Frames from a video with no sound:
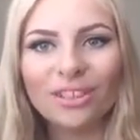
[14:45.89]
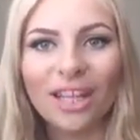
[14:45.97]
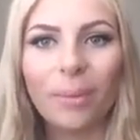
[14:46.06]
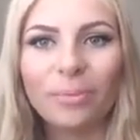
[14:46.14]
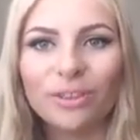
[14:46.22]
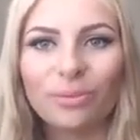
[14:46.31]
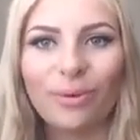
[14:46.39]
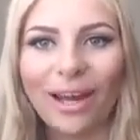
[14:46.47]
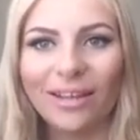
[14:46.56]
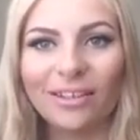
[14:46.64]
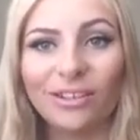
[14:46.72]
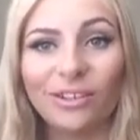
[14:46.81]
lips
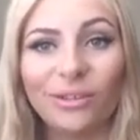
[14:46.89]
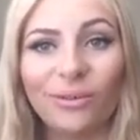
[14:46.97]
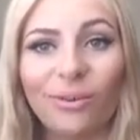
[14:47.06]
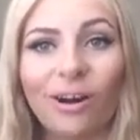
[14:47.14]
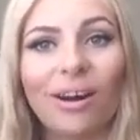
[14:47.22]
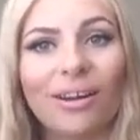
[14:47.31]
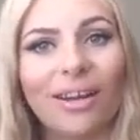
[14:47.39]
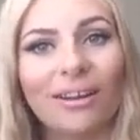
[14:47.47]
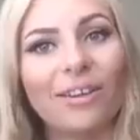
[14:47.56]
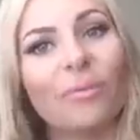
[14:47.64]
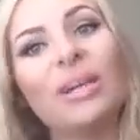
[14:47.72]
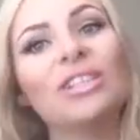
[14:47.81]
when you are
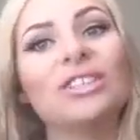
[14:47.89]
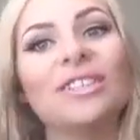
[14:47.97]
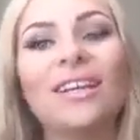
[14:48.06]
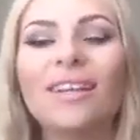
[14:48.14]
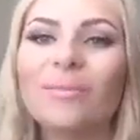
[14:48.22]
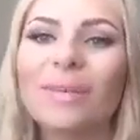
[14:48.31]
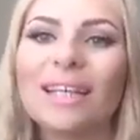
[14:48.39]
getting your pictures taken,